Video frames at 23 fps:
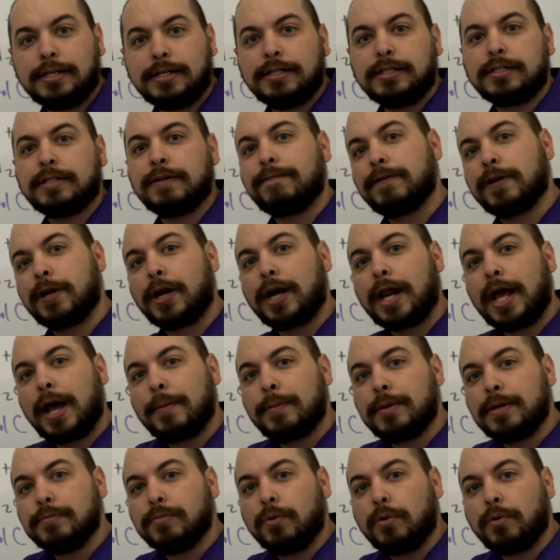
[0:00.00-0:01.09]
to figure out how
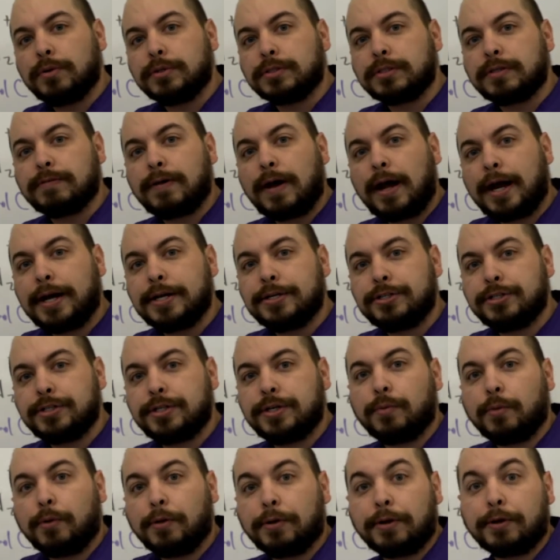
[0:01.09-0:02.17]
many moles of
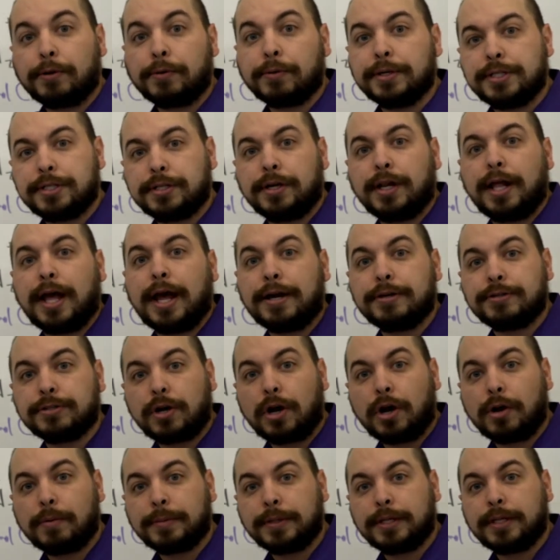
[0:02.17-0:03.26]
hydrogen were in our original
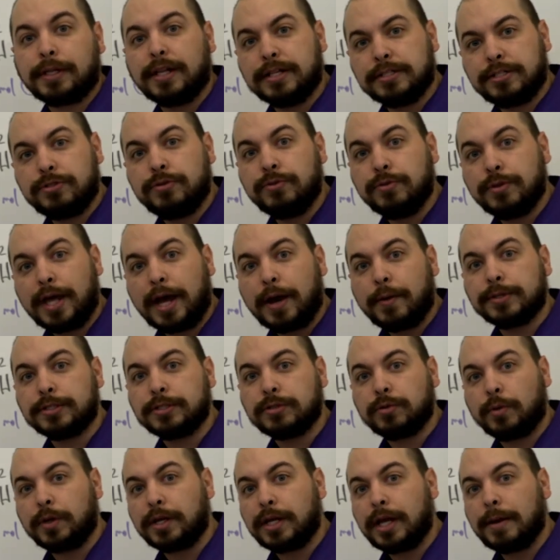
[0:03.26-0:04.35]
hydrocarbon. Let's do that with
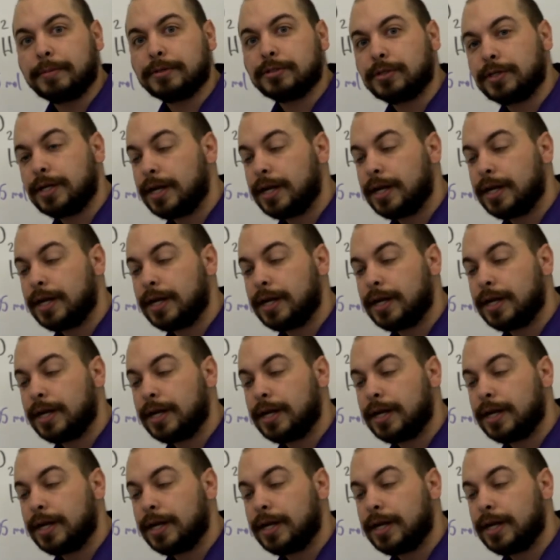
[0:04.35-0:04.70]
stoichiometry